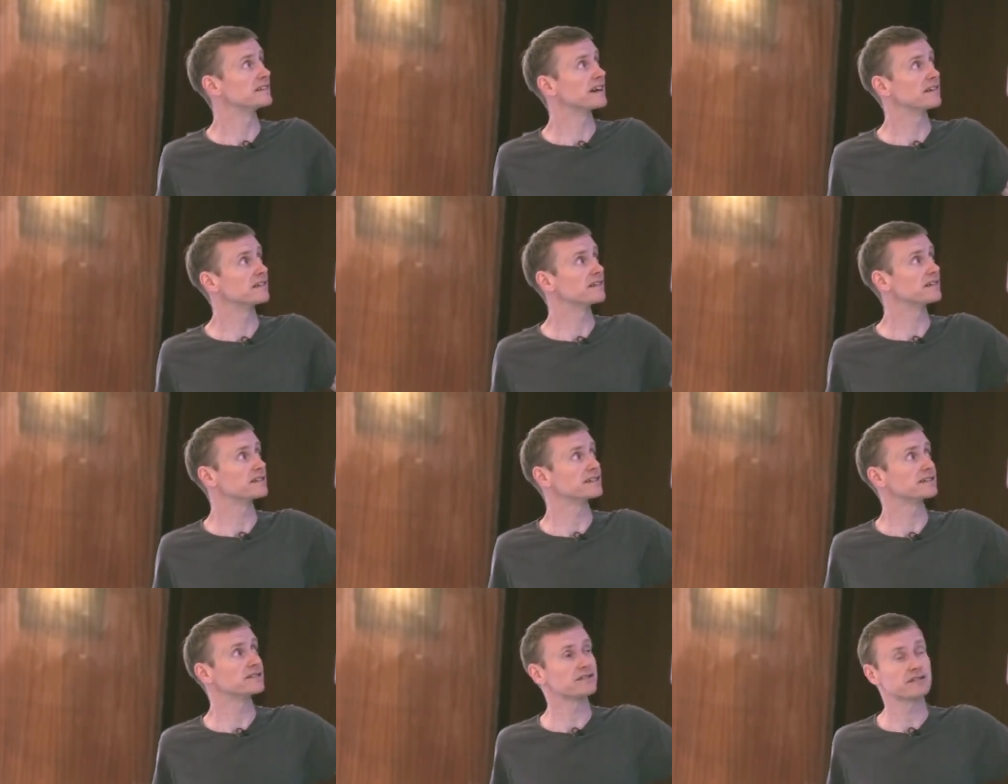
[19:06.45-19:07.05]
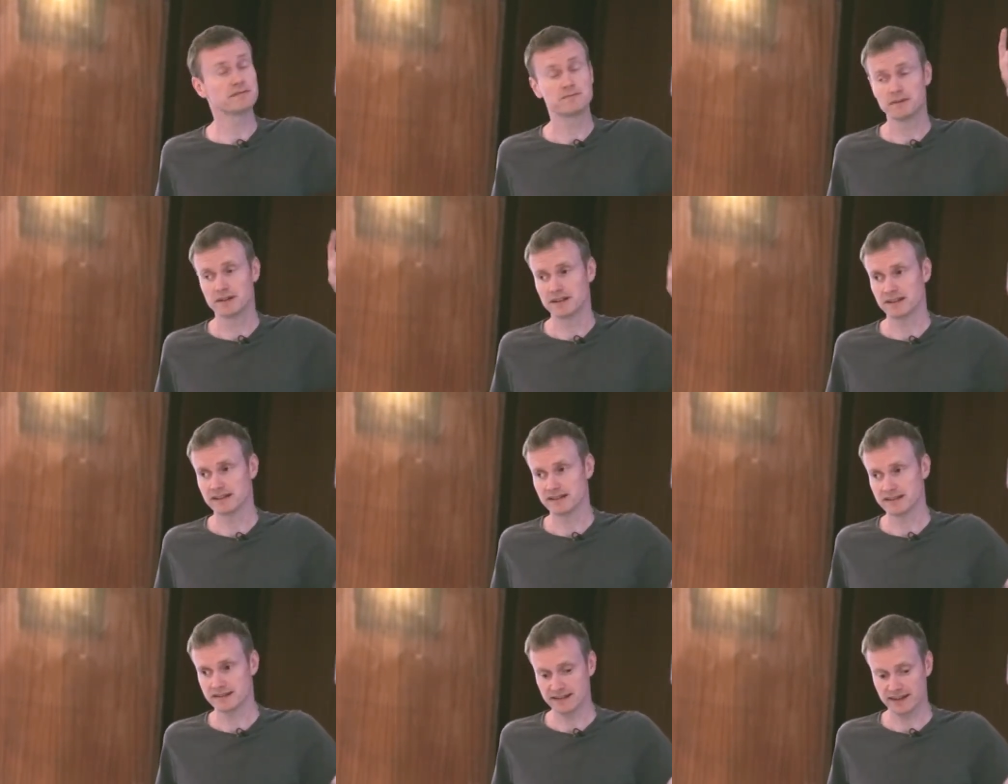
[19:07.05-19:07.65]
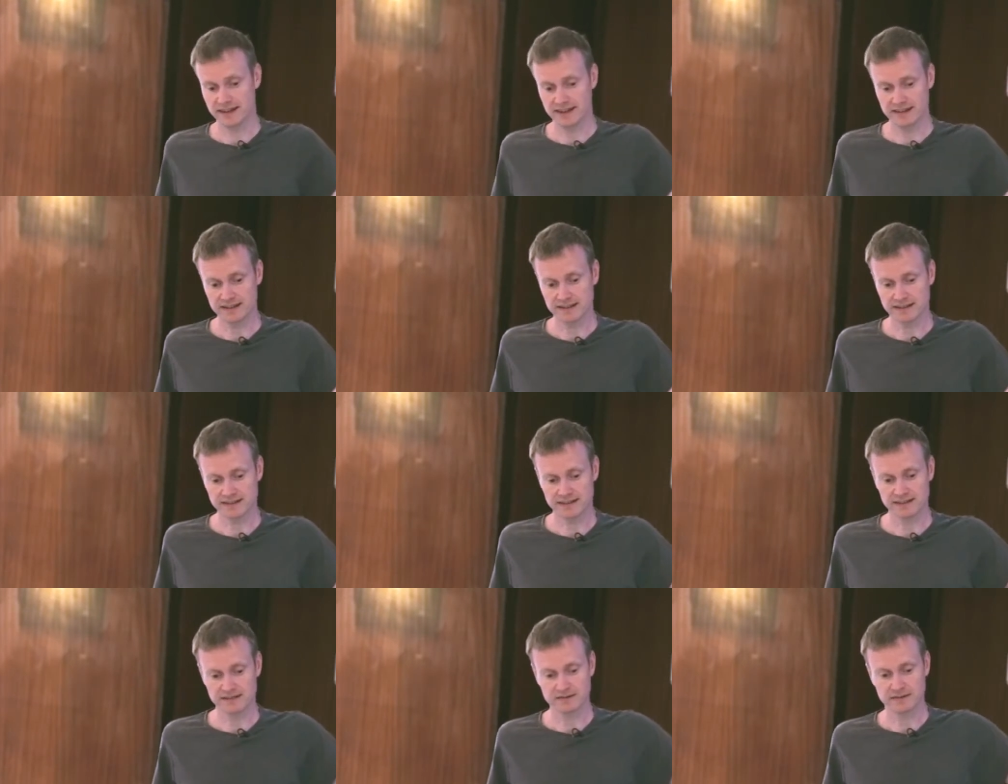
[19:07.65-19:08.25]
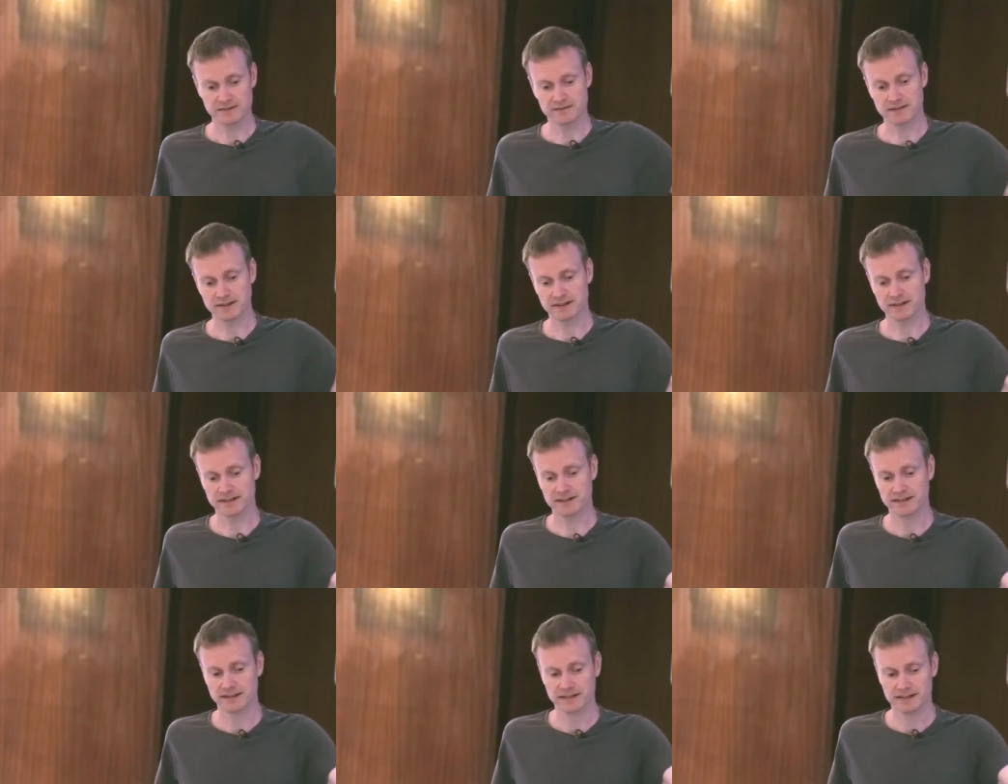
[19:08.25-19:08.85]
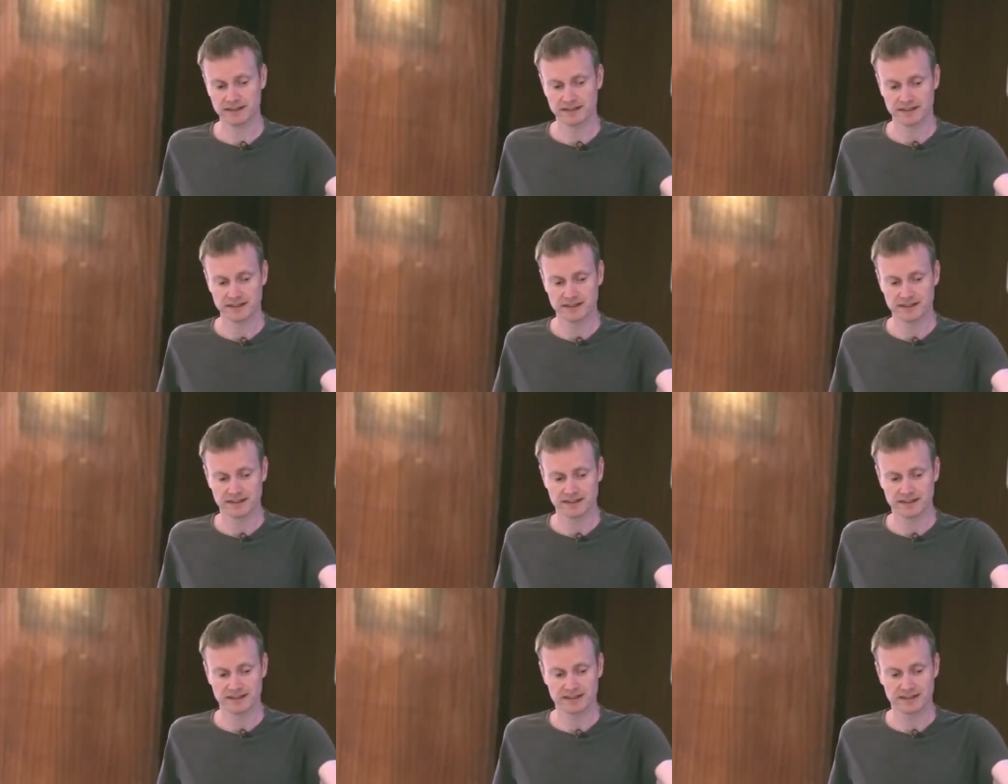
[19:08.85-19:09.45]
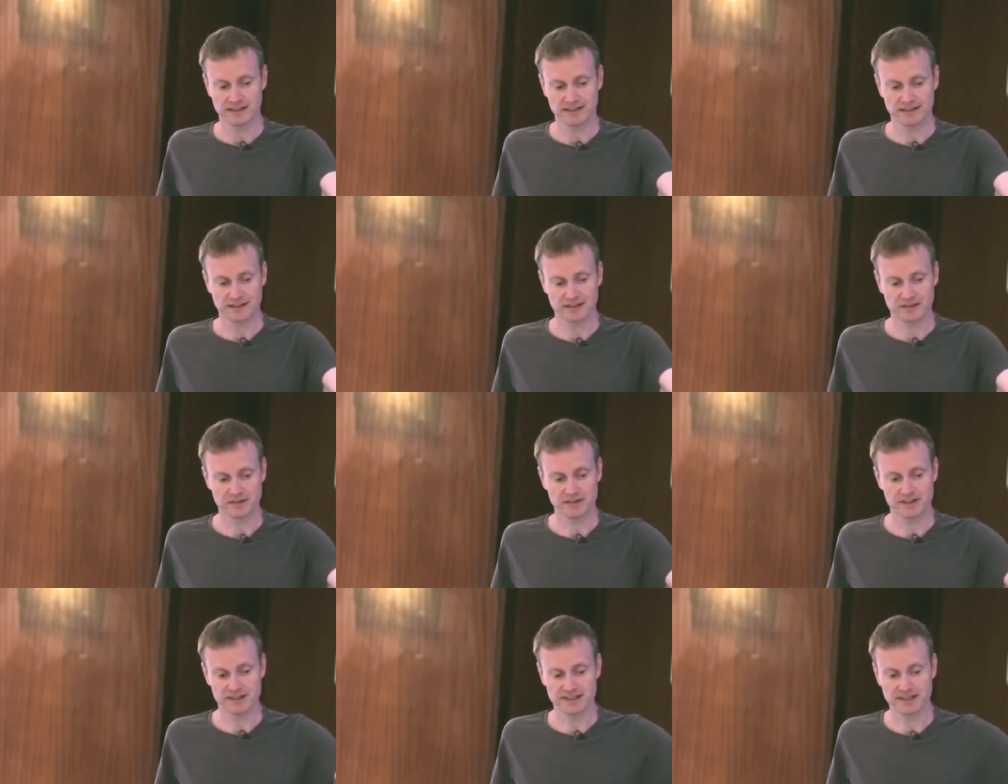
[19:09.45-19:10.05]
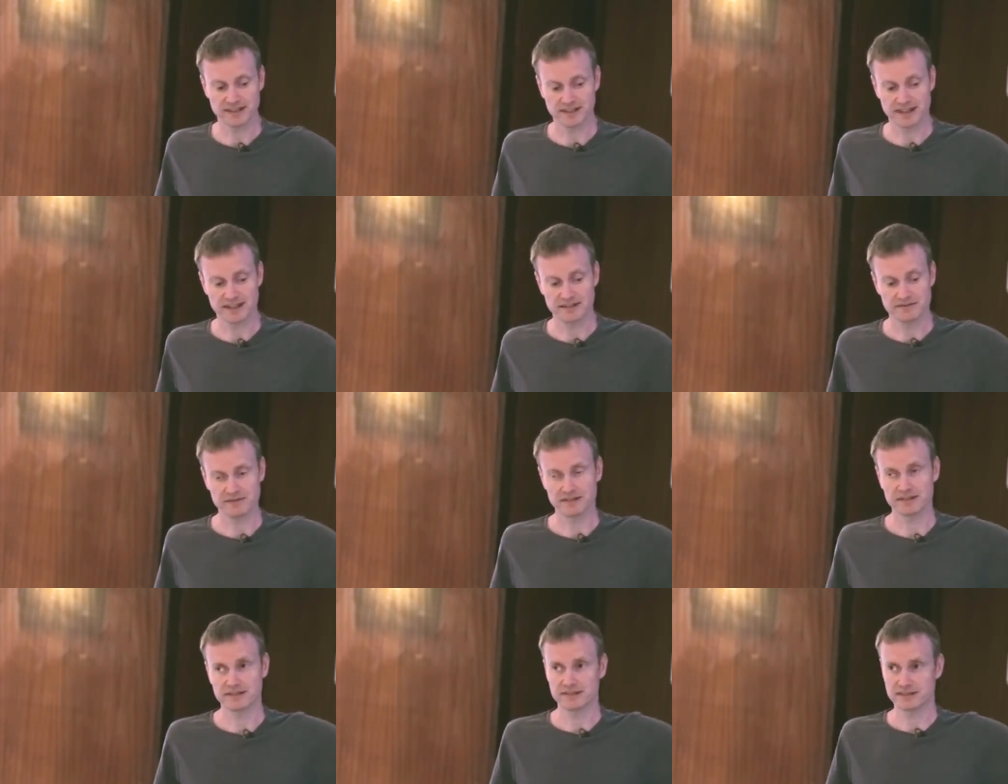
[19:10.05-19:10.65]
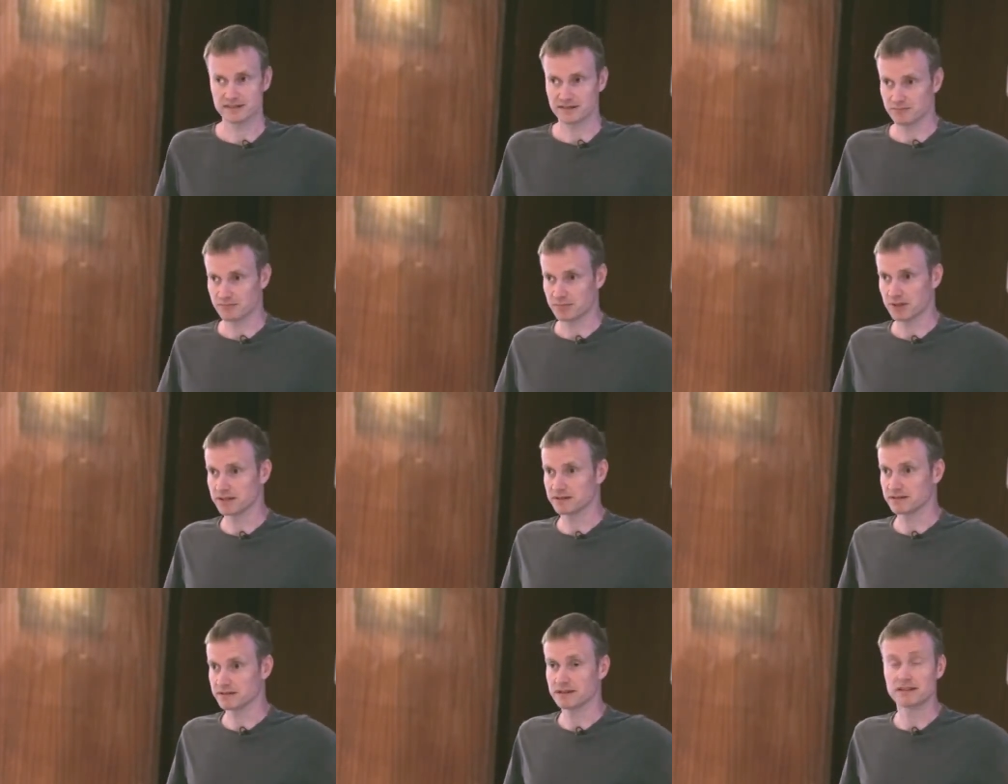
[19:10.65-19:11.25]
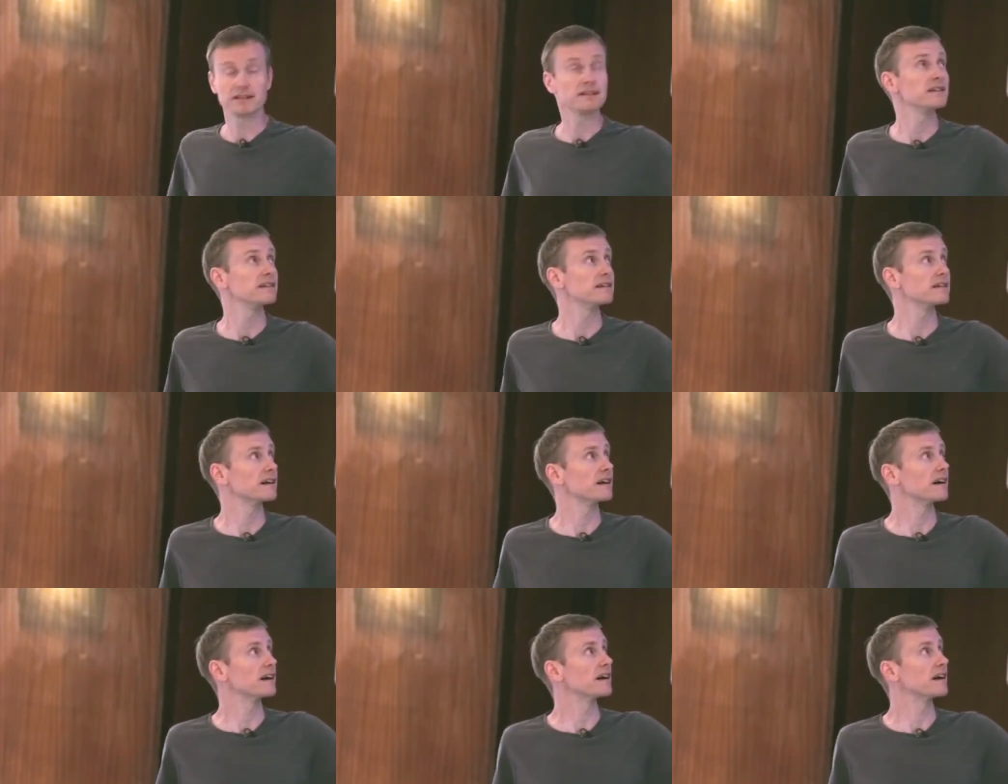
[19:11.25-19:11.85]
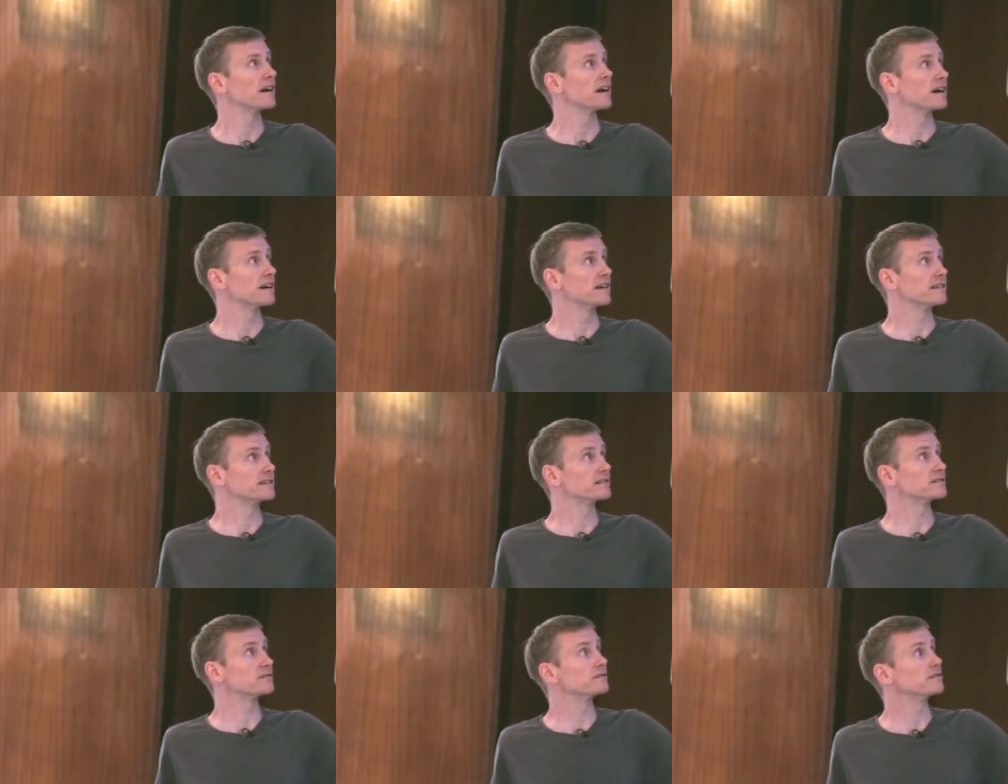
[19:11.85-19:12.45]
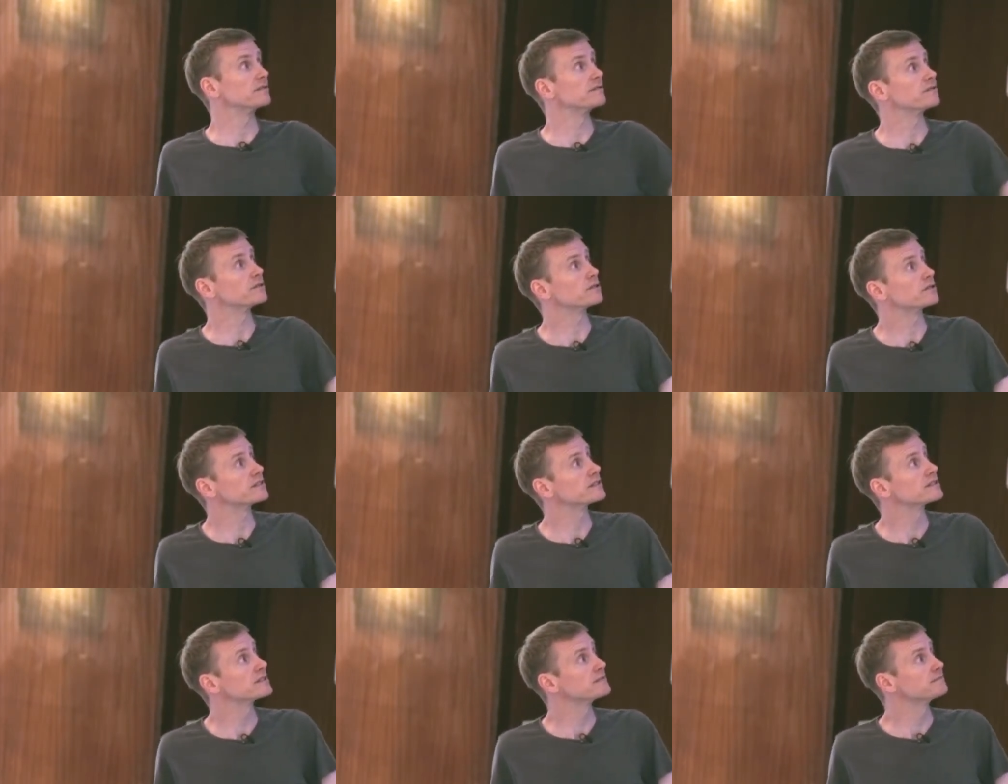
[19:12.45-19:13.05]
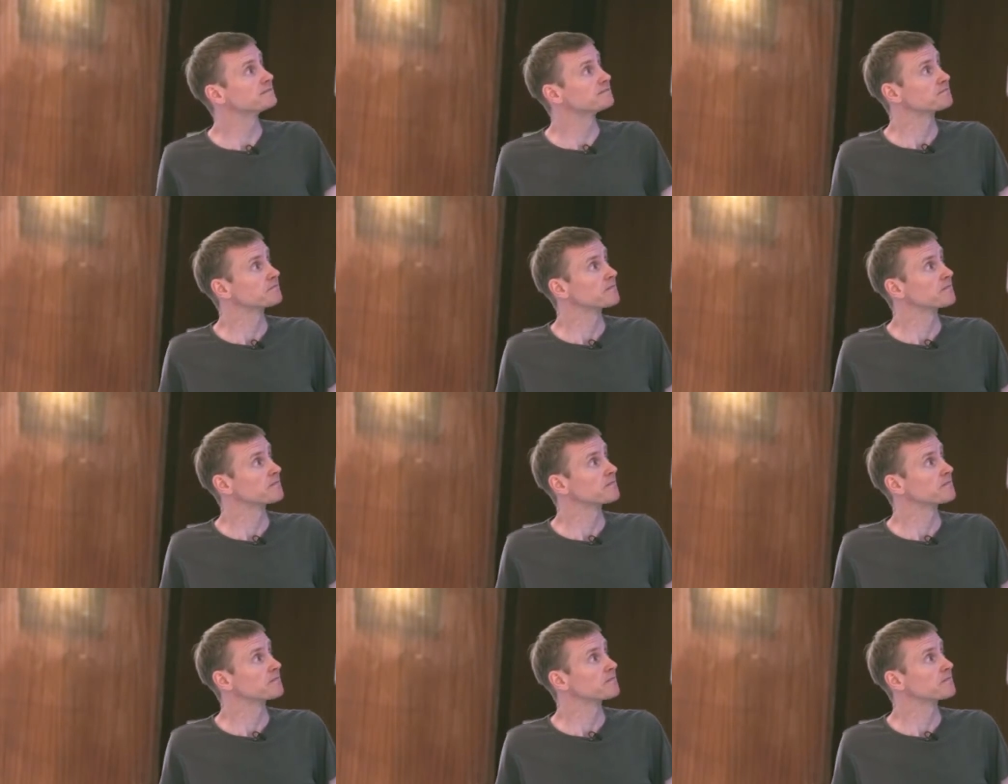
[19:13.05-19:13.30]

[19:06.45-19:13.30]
downloading Drupal at this stage until we run, or until it runs Composer install for us.